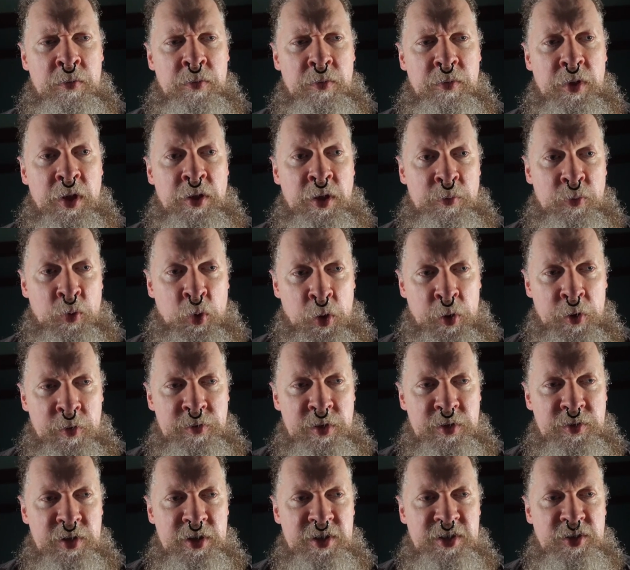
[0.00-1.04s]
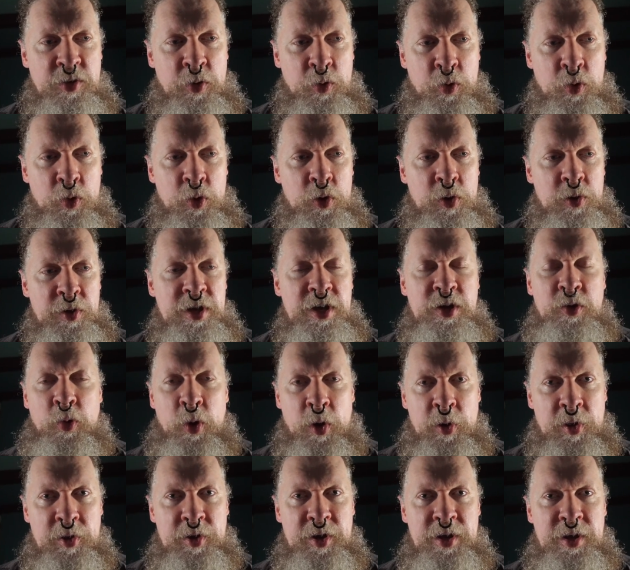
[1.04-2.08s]
and the more that this whole
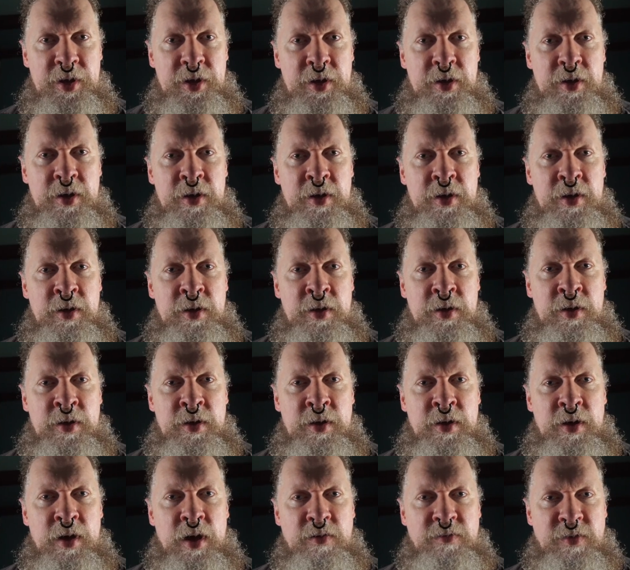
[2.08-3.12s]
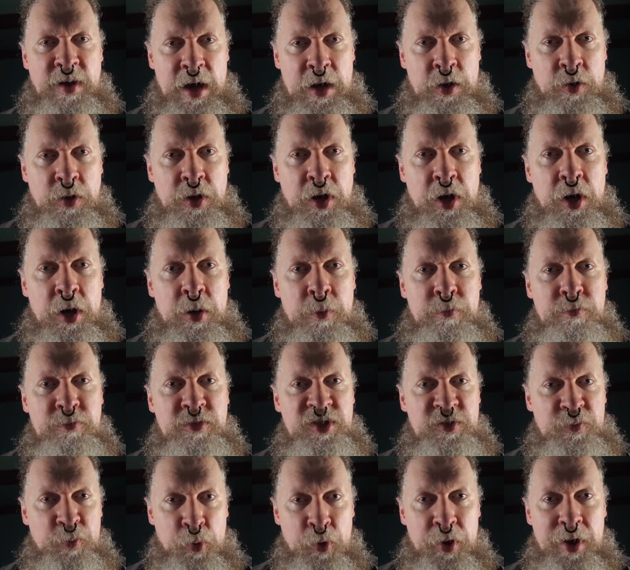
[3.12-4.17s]
equality of outcome
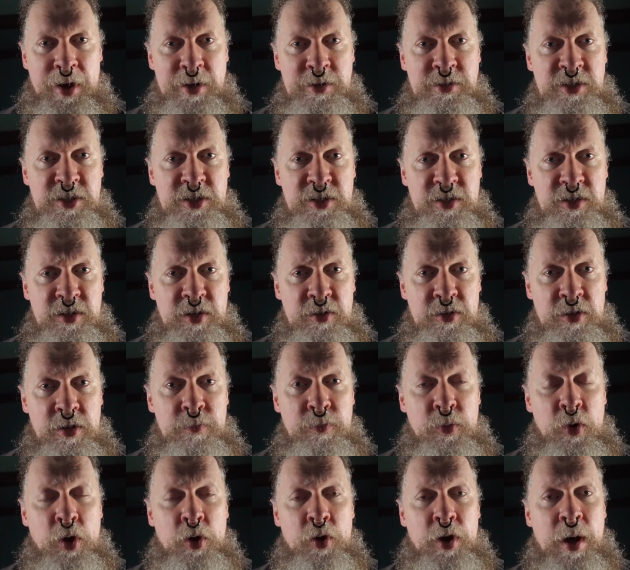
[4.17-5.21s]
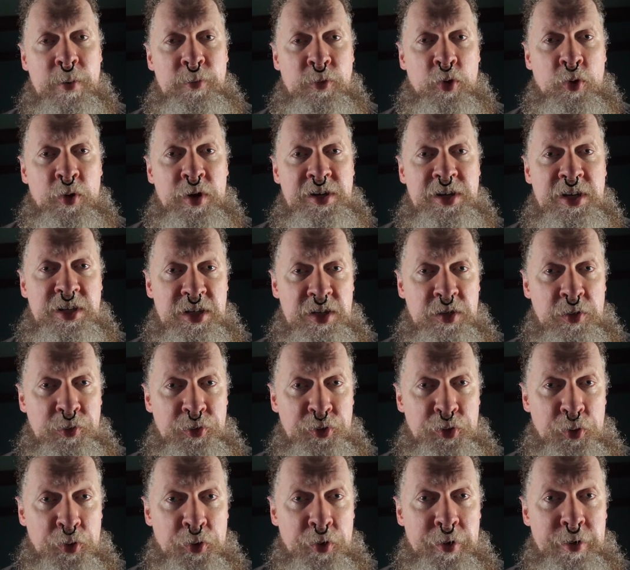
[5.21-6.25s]
spreads, the more I'm going to tilt
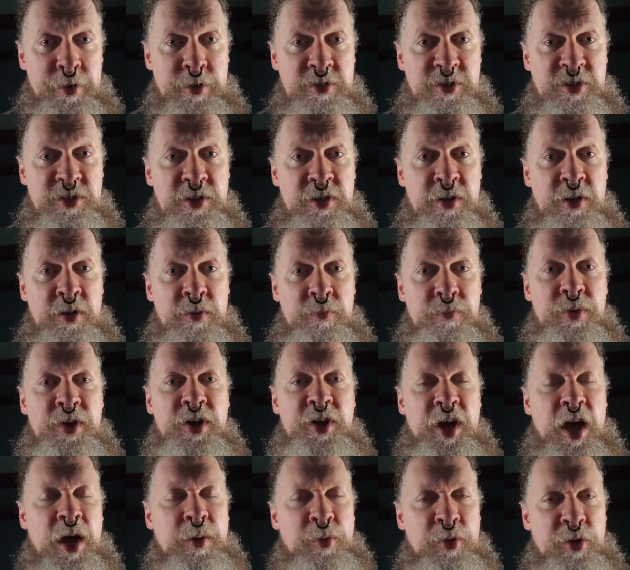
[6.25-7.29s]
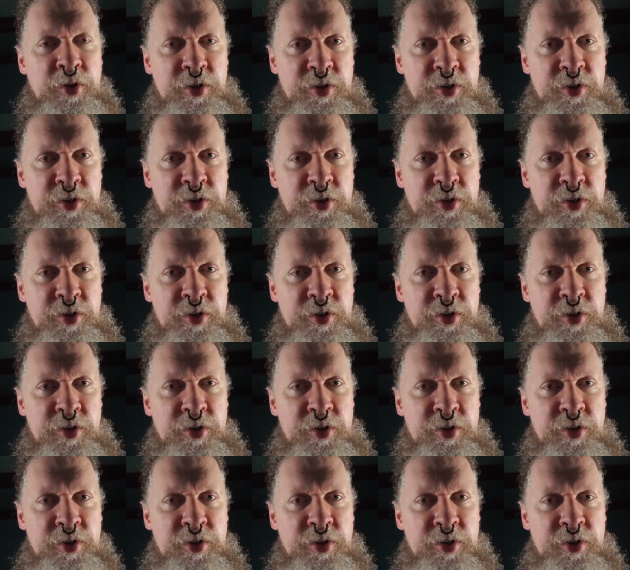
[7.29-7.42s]
towards being able to